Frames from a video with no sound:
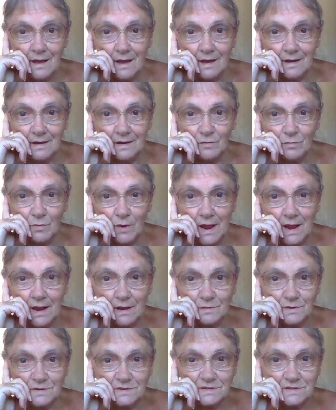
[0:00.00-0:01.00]
And while
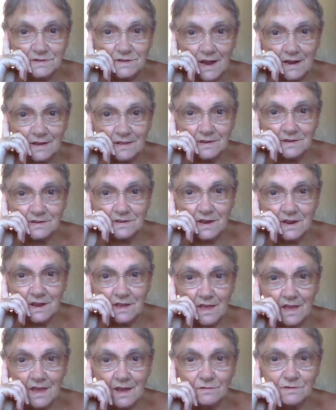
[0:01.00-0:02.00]
I was had the
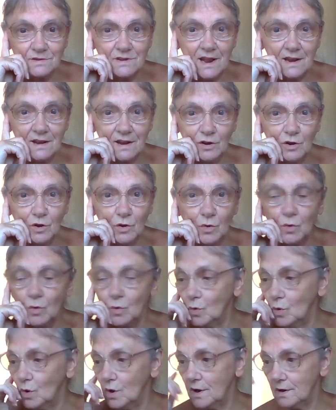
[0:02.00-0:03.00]
tea there, I was letting it
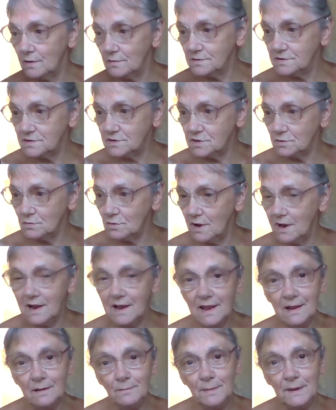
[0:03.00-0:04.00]
cool, and I was doing a
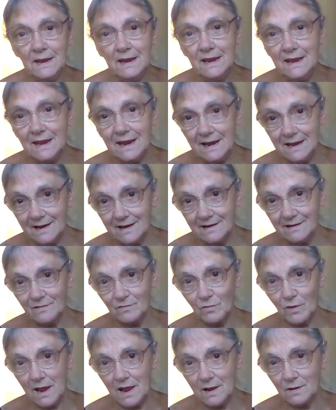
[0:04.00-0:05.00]
little bit
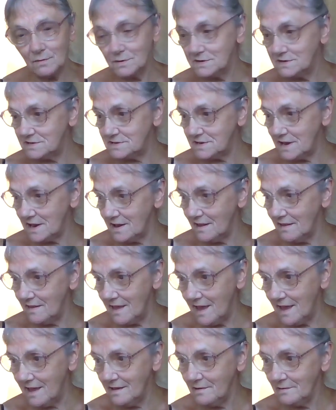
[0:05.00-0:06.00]
knitting while I was sitting
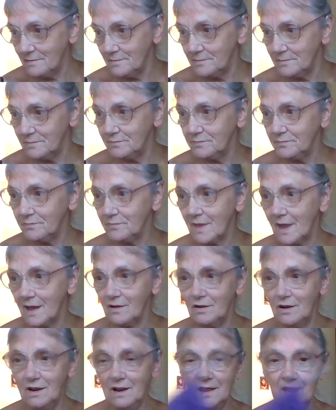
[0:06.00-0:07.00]
there. I
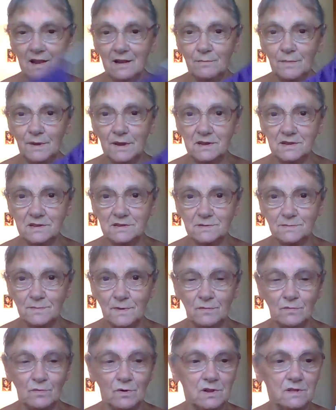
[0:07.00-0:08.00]
got a little bit of
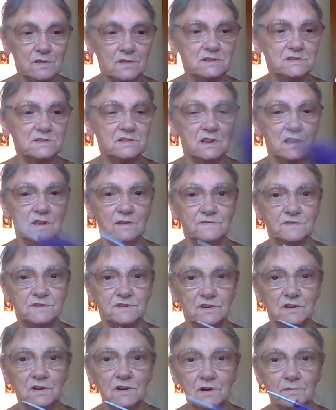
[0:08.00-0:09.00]
one of the sleeves
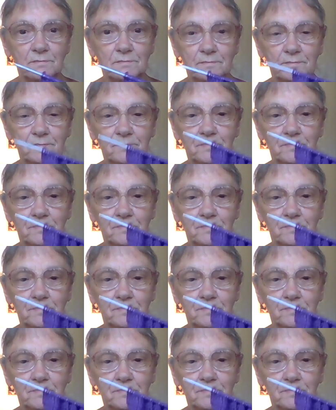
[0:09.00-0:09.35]
done,